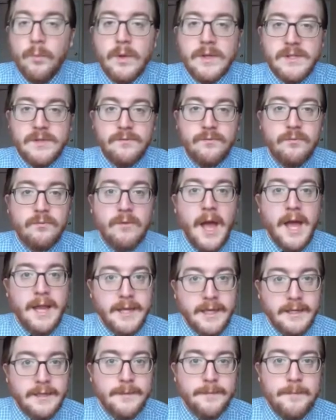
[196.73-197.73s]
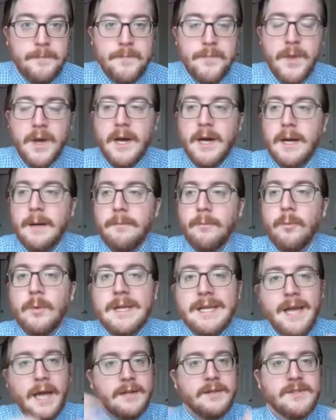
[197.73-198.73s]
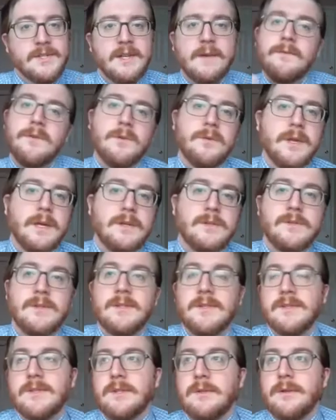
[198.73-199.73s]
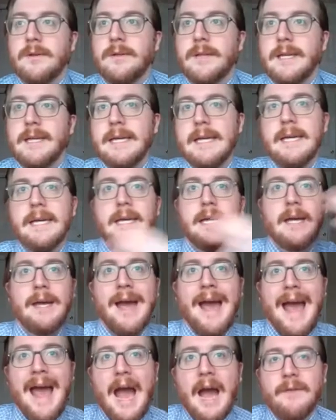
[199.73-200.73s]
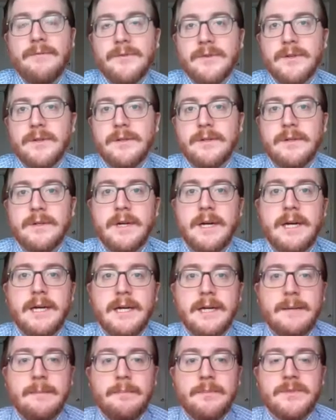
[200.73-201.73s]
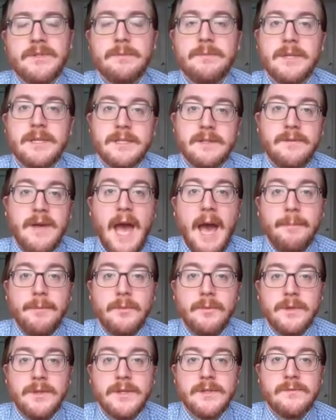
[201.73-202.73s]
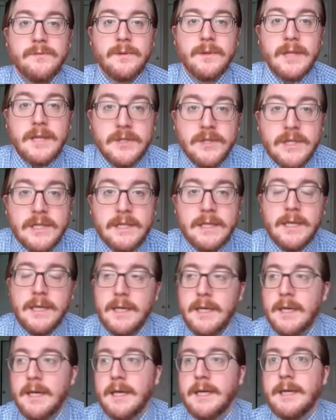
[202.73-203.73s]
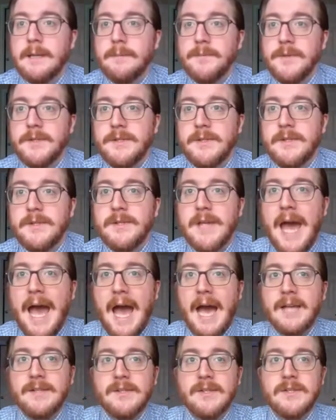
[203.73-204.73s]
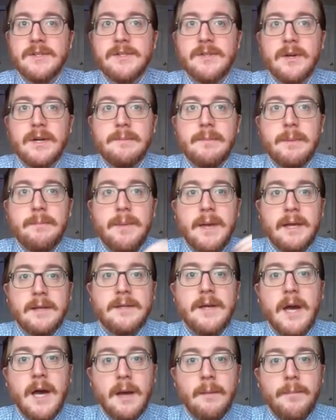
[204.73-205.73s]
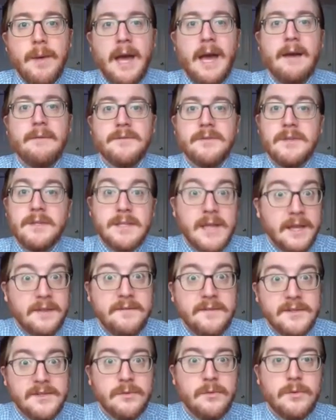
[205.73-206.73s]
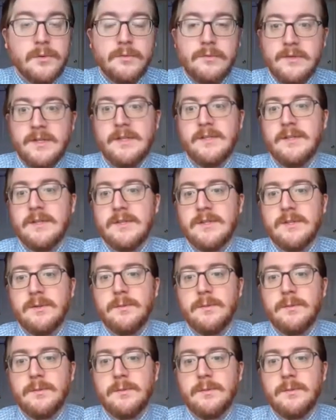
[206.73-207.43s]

Once you've read it, we can kind of see a few things. This is clearly after some things have happened with this religion. This is as it is starting to be picked up after the death of historical Jesus.